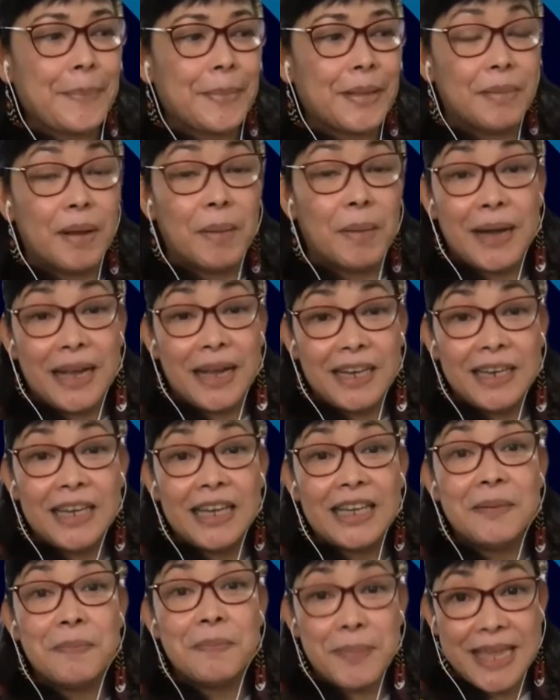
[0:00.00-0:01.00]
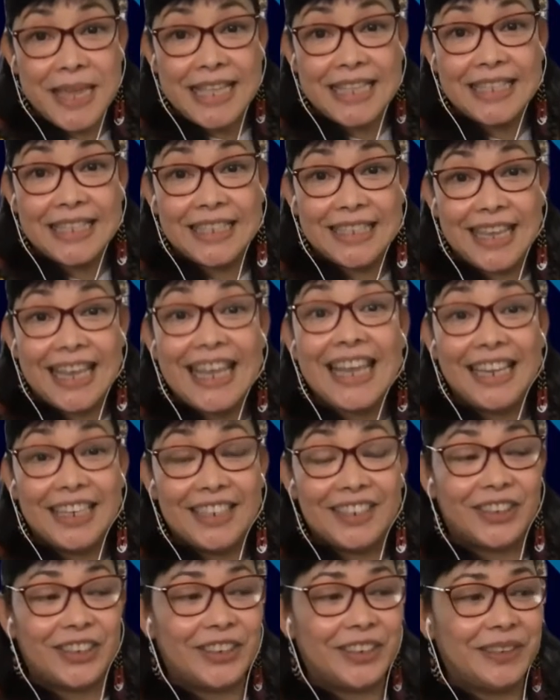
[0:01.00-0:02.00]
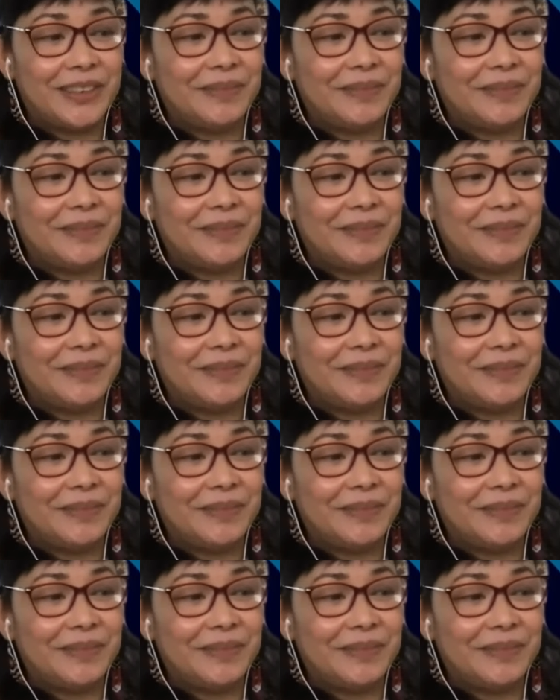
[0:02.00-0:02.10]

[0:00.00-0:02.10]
Babailan means healer.